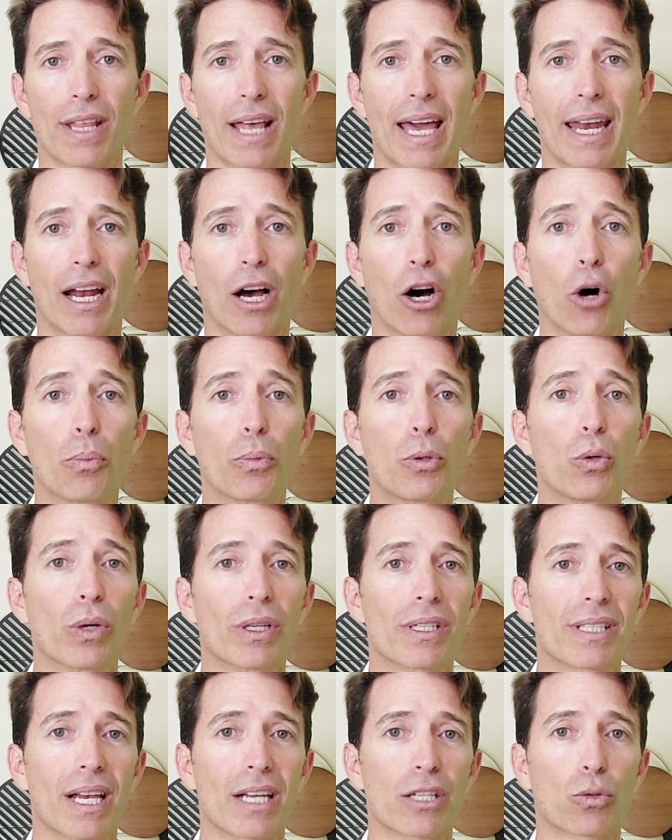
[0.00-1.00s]
that help you
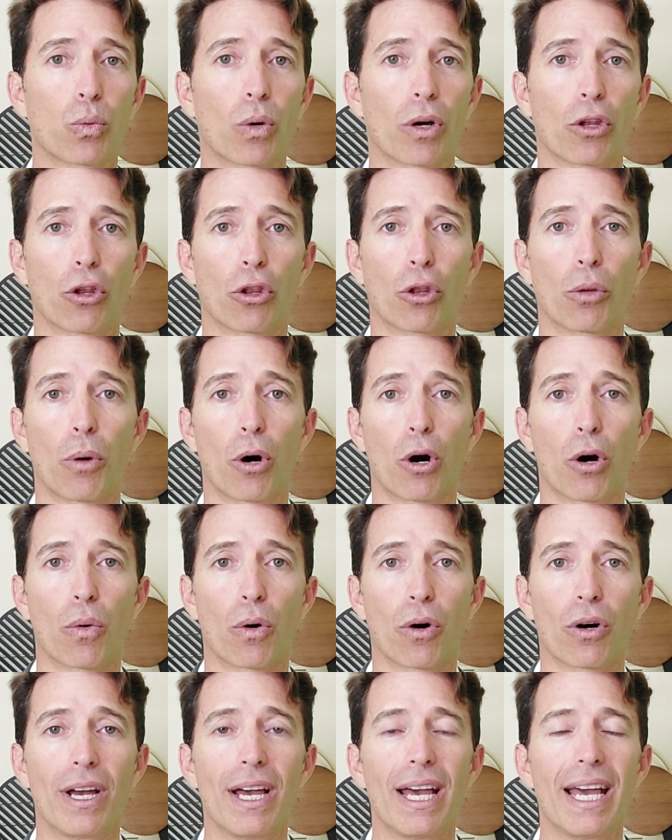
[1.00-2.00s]
assess whether the
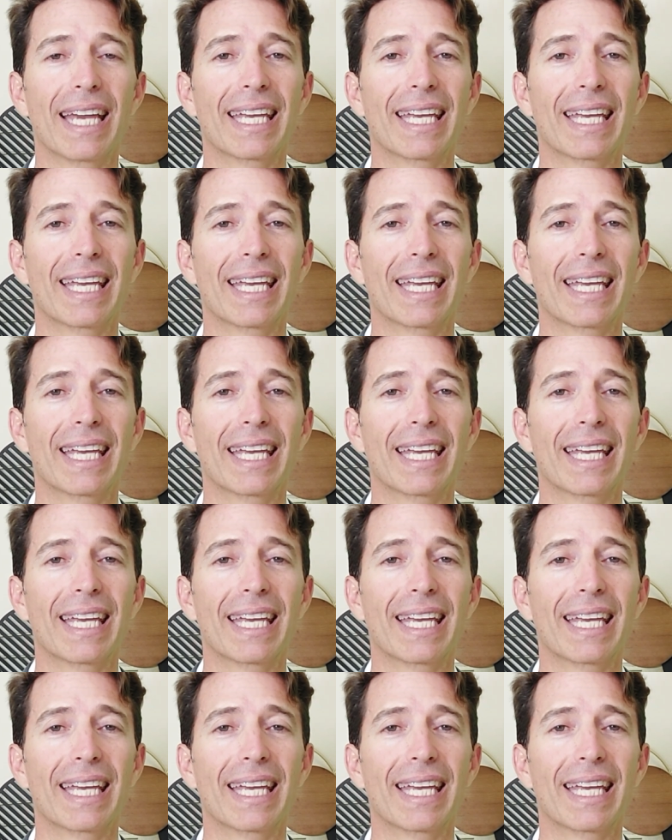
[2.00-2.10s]
borrower